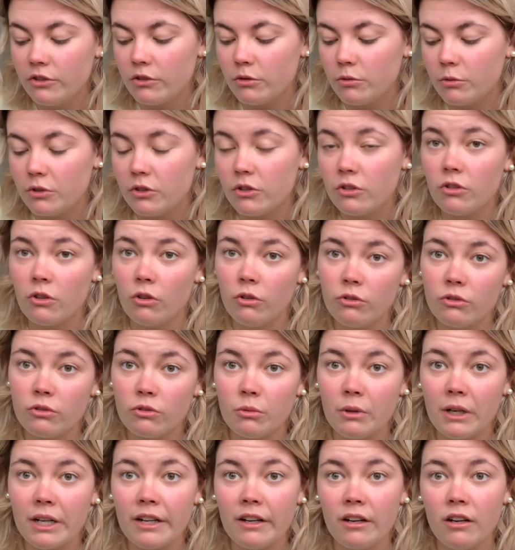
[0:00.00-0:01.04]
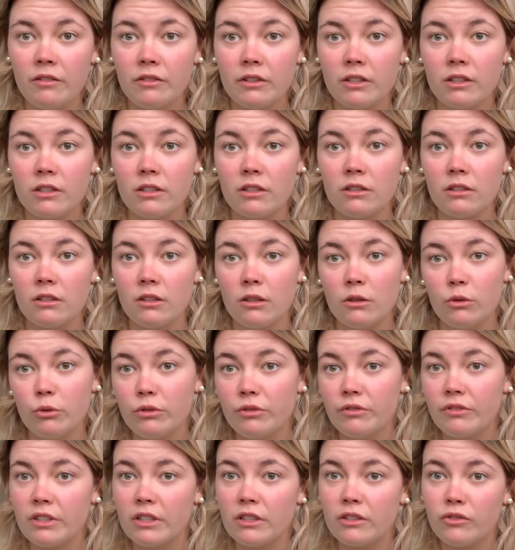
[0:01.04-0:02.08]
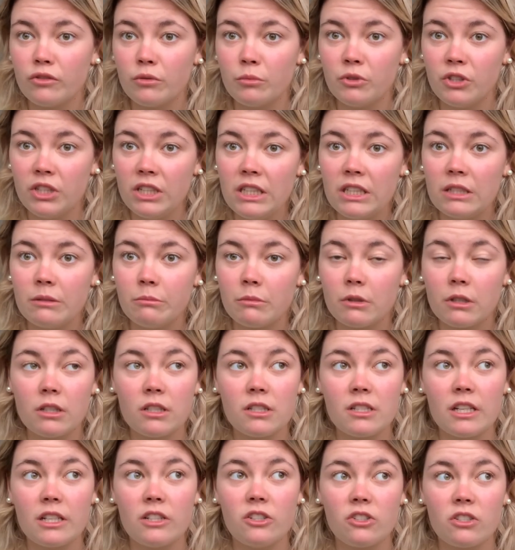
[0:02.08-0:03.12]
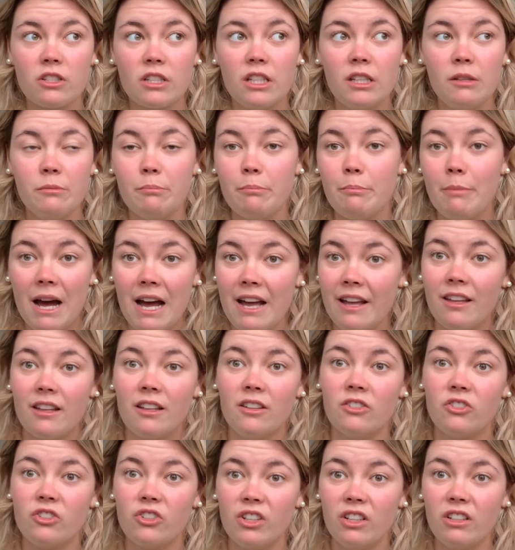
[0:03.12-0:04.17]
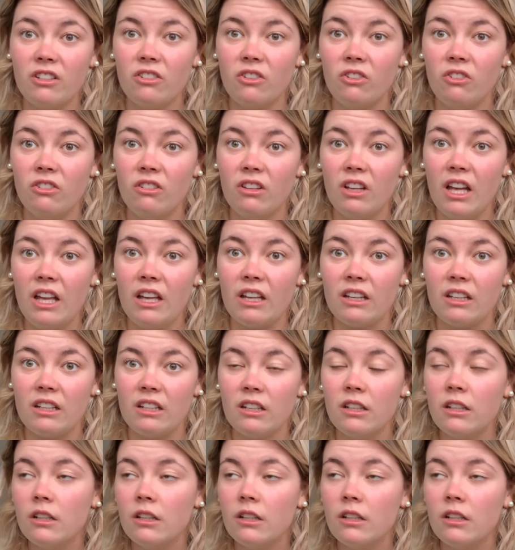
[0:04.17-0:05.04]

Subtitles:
which is also why I have a load of things from Shein, because I just keep buying shit online